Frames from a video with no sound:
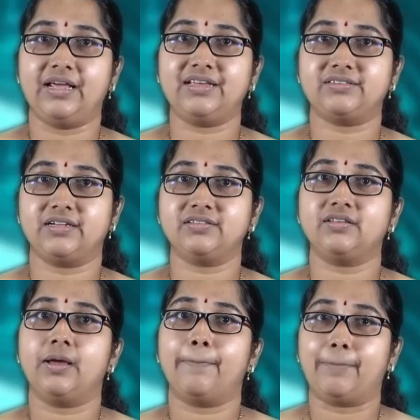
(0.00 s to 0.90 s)
next
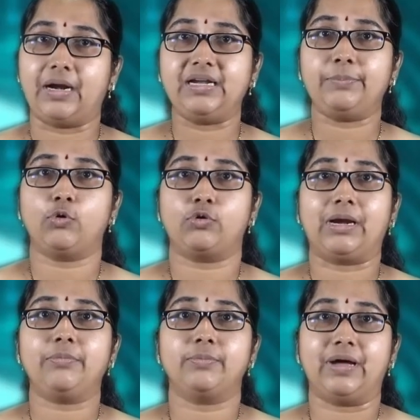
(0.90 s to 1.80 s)
is
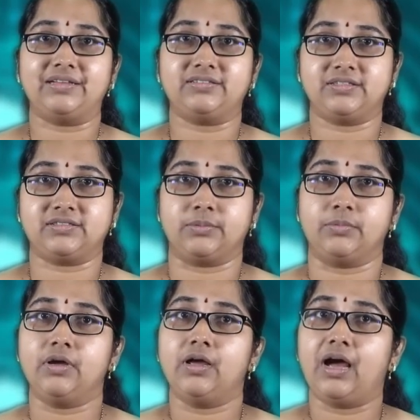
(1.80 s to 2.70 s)
multiprogram batch system.
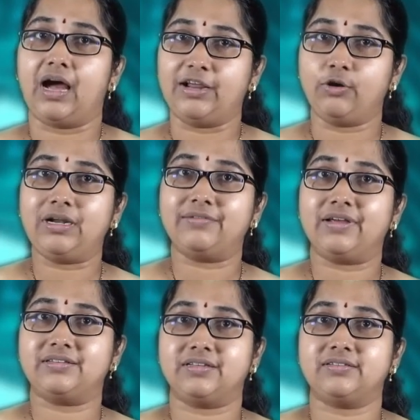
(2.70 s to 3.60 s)
IO
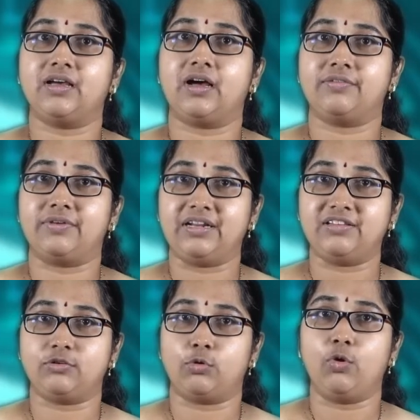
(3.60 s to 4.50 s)
devices are
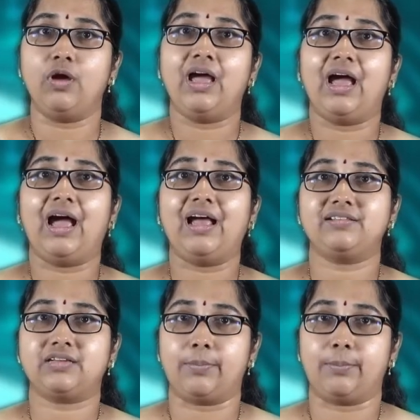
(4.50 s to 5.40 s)
very slow
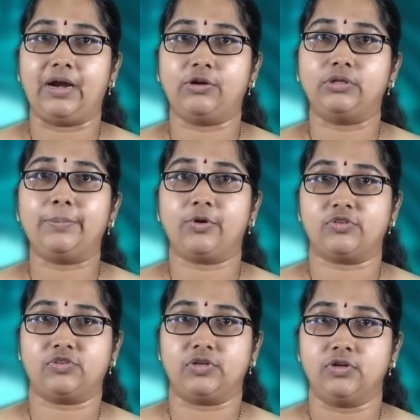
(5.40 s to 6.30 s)
as compared to the
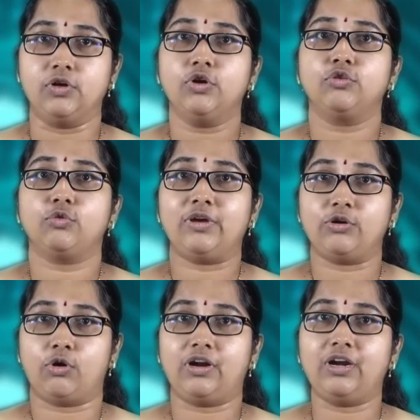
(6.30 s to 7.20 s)
processor. So
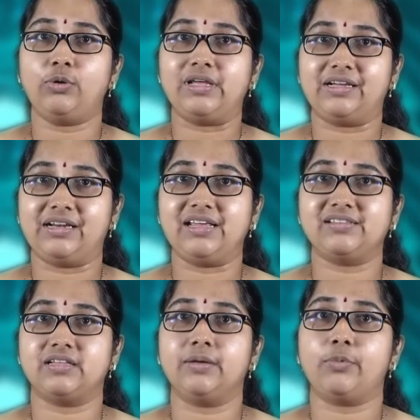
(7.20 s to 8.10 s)
in order to
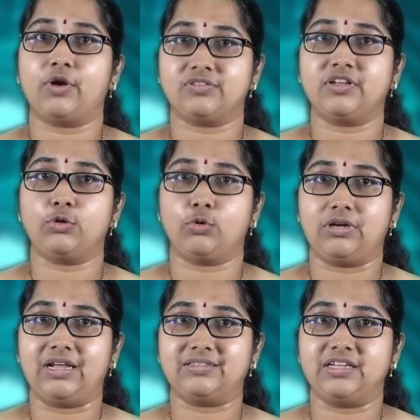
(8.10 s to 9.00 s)
increase the processor
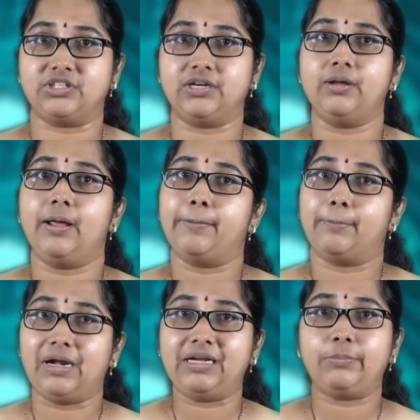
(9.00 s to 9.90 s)
utilization,
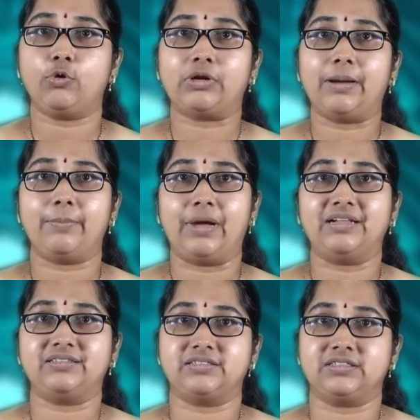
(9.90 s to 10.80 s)
multiprogram
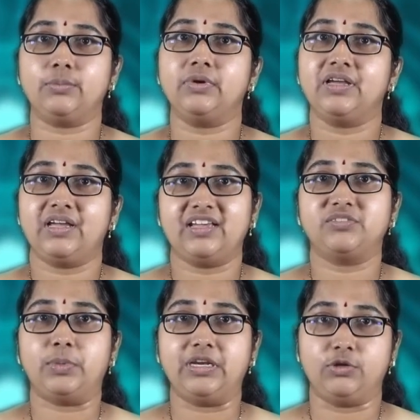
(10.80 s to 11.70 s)
batch system
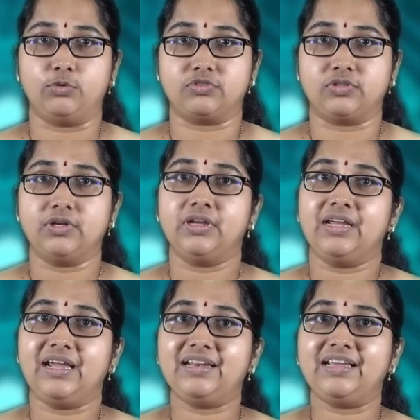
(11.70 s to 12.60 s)
is being used.
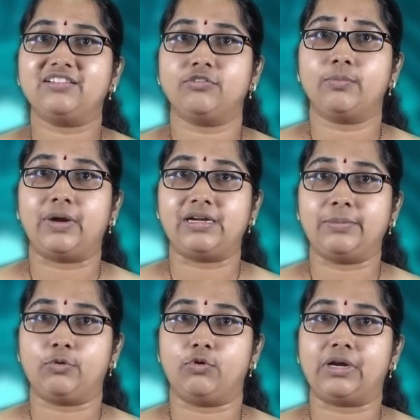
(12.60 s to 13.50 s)
In case of
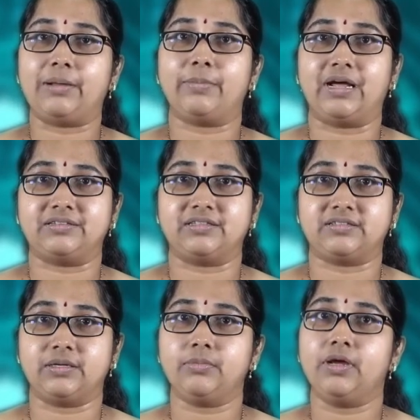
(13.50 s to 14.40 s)
multiprogram batch
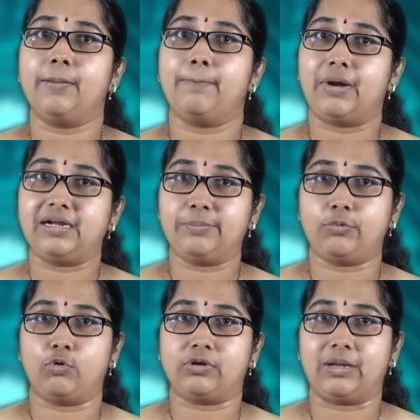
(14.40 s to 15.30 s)
system,
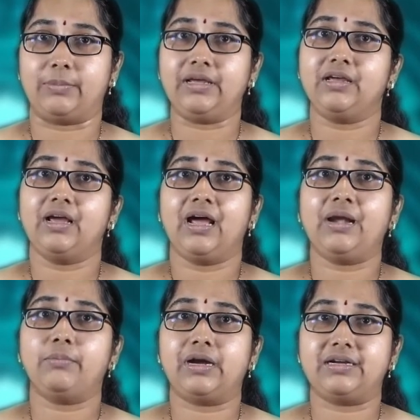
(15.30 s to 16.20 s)
multiprogramming
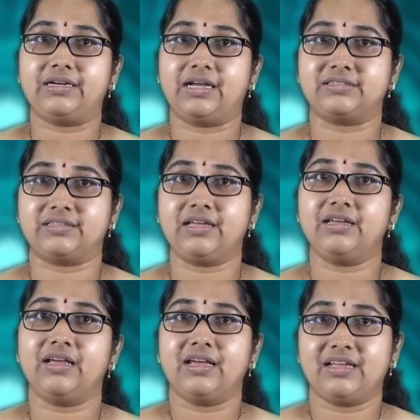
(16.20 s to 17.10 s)
and multitasking
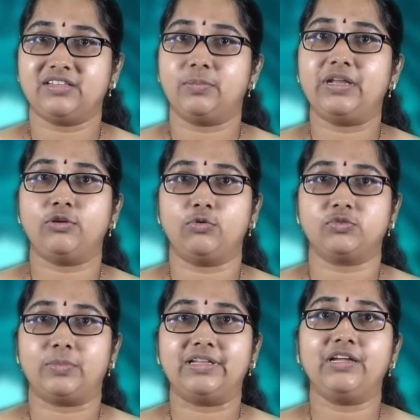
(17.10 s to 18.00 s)
is being
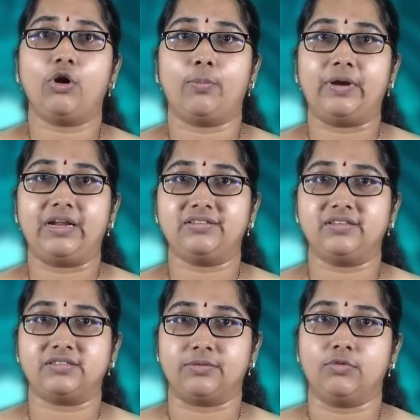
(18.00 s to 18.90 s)
used by the operating
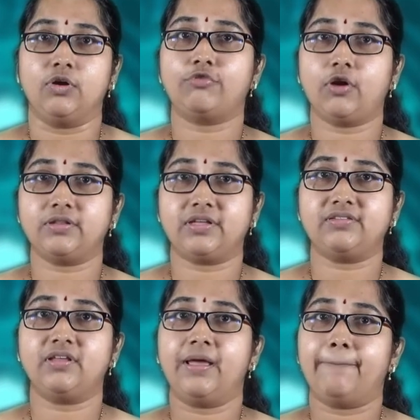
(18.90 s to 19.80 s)
system. For
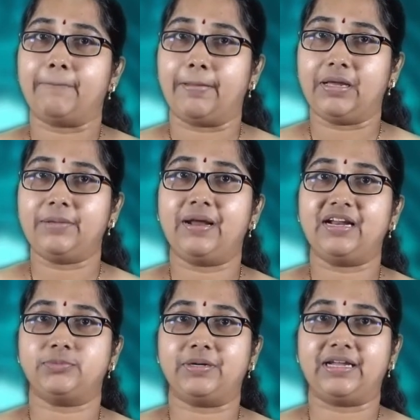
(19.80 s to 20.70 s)
this, memory
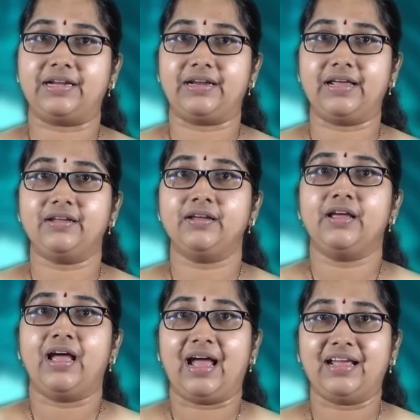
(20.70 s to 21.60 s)
management technique
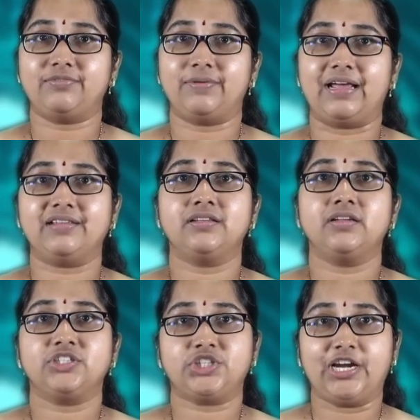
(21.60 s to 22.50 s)
as well as
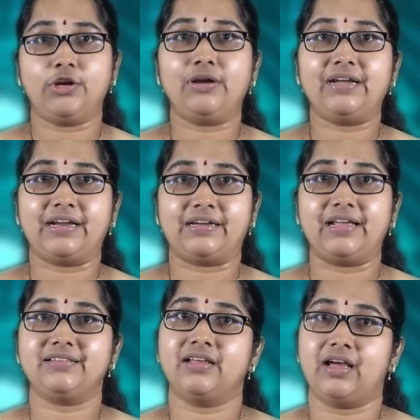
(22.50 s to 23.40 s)
scheduling
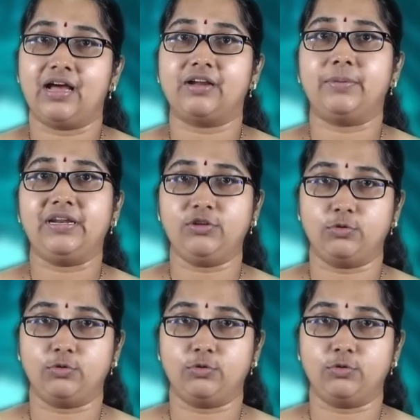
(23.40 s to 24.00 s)
techniques are being